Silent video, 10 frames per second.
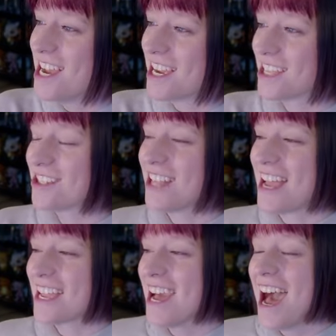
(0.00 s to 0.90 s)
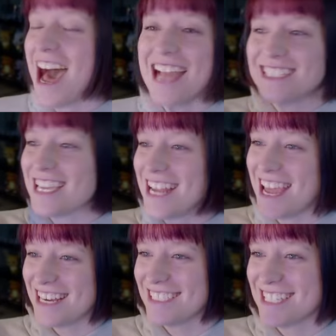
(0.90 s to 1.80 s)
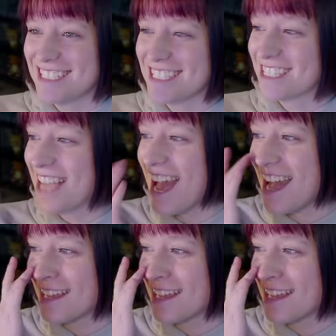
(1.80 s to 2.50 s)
Because they're like, I did it and I didn't suck.